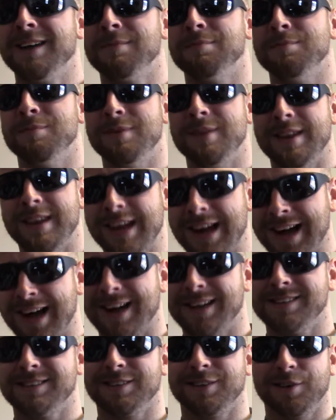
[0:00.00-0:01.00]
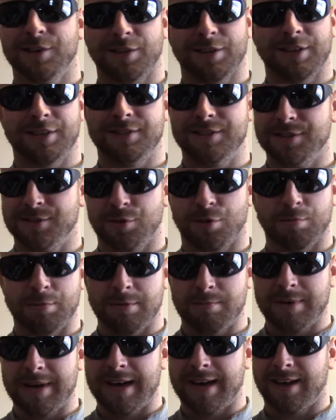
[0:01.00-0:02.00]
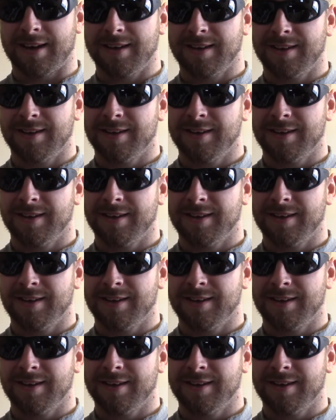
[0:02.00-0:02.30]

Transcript: am not gonna let this hold me back.